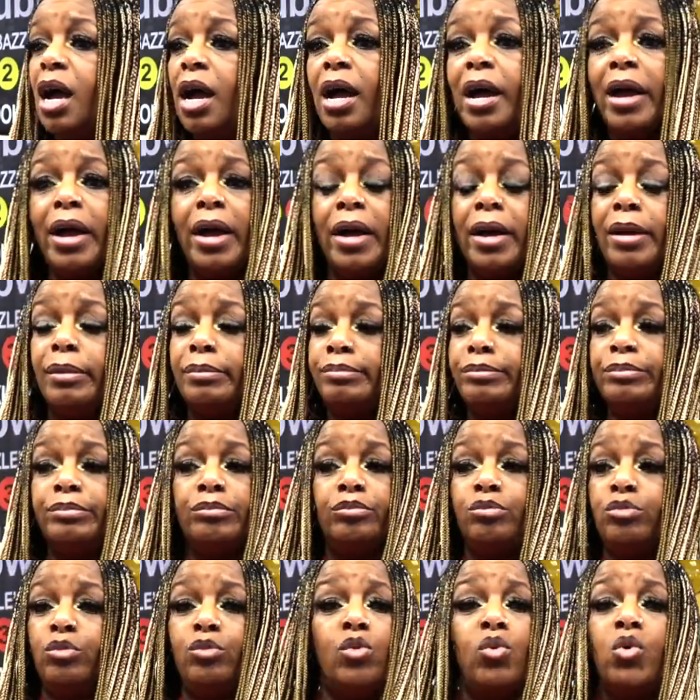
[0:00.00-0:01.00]

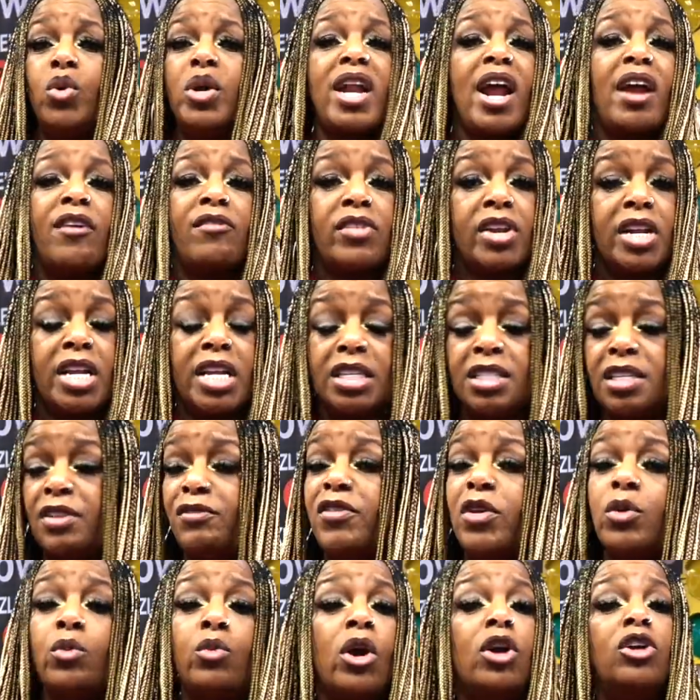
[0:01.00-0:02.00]
um, whatever it is.
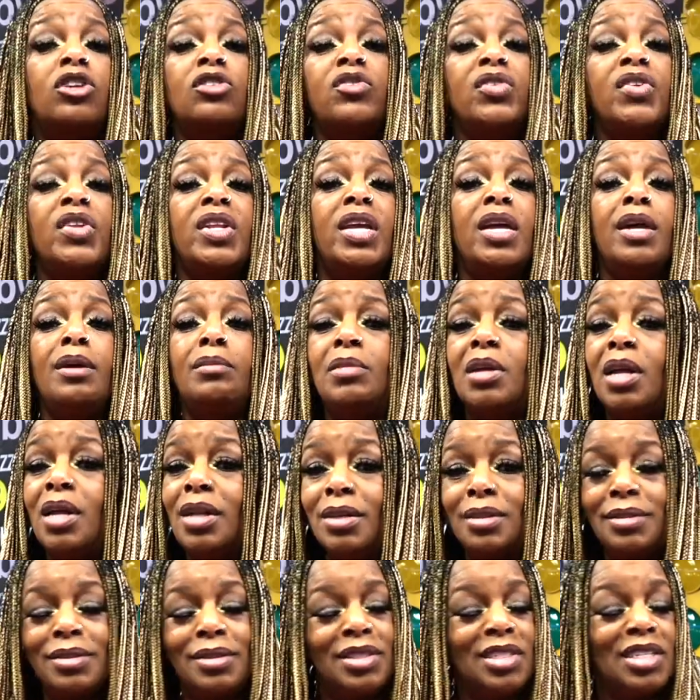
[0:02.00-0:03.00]
If it works for them,
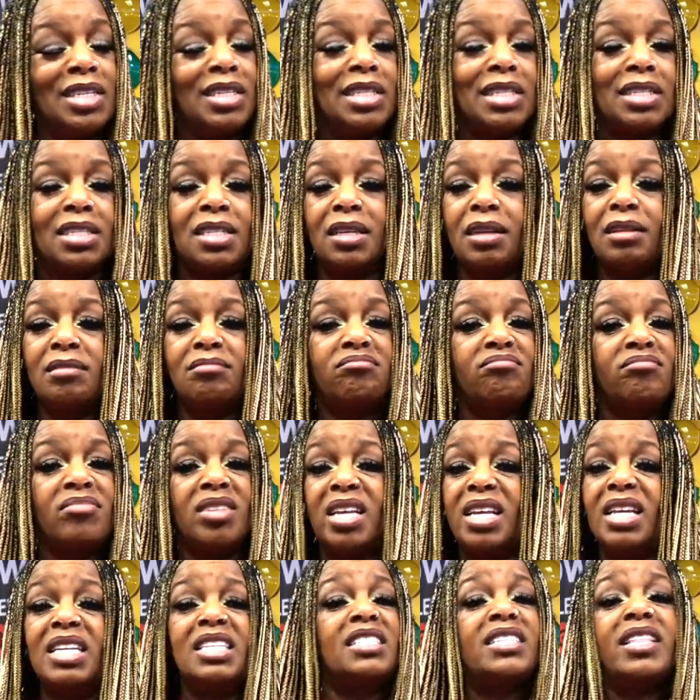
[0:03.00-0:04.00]
just
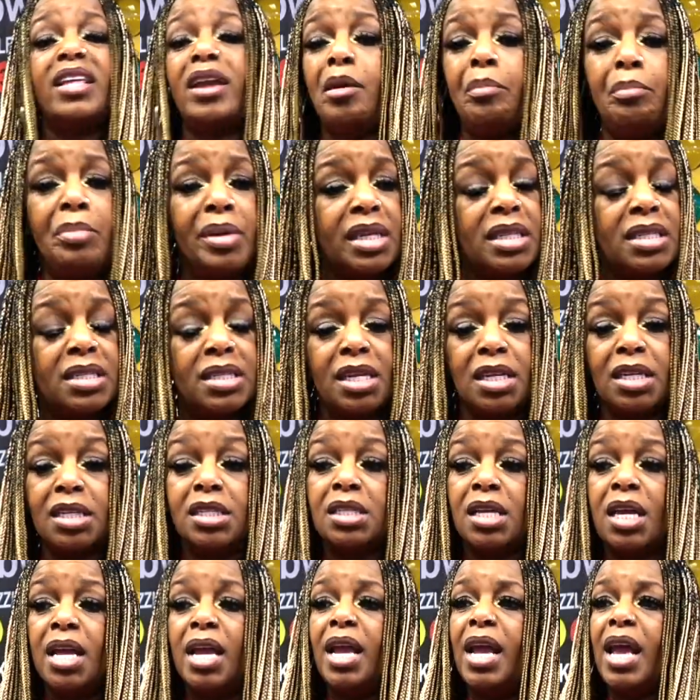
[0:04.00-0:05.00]
is their
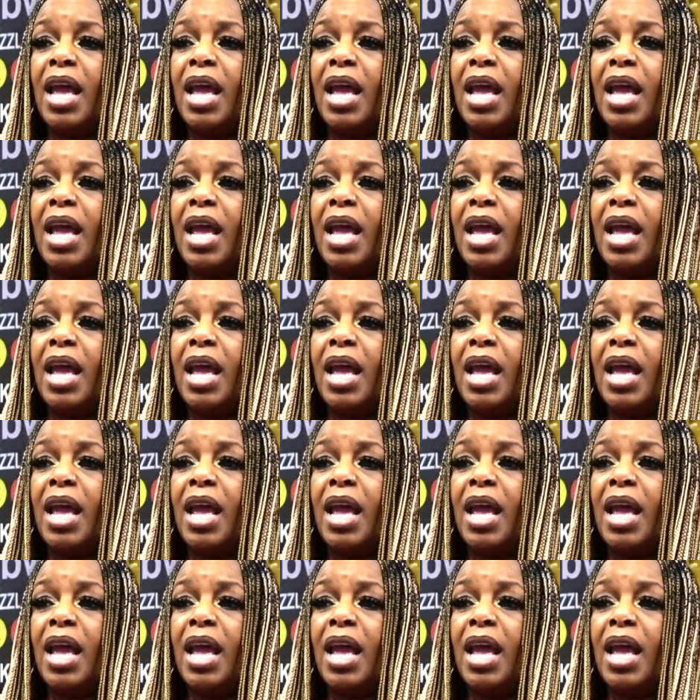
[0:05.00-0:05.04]
business.